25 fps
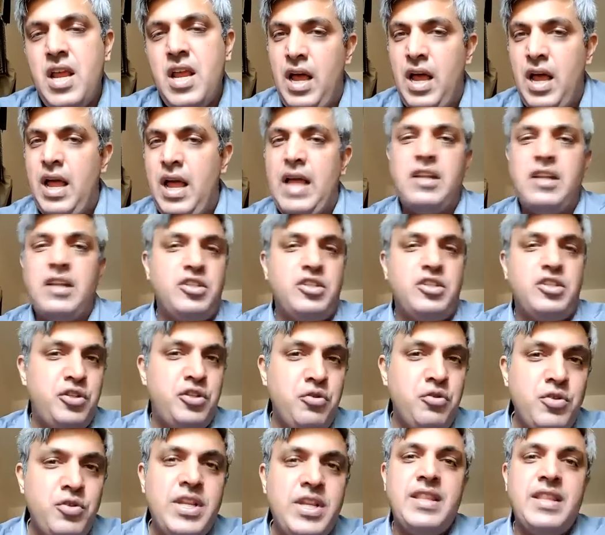And
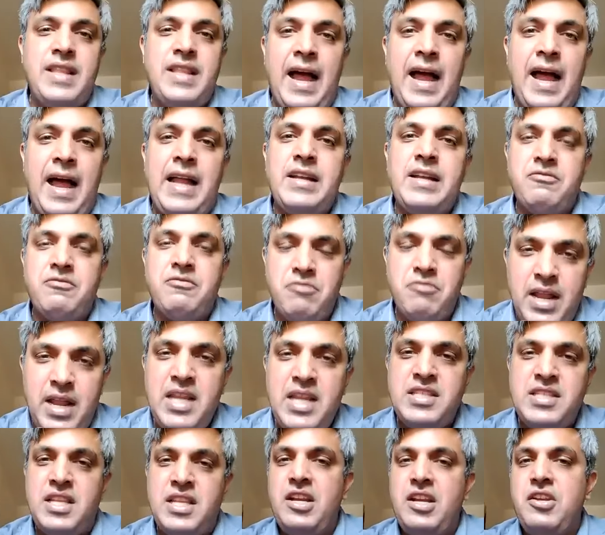choosing that really
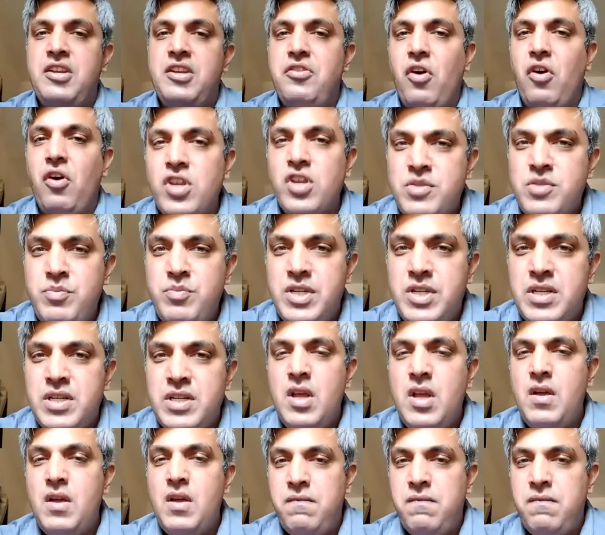is an endorsement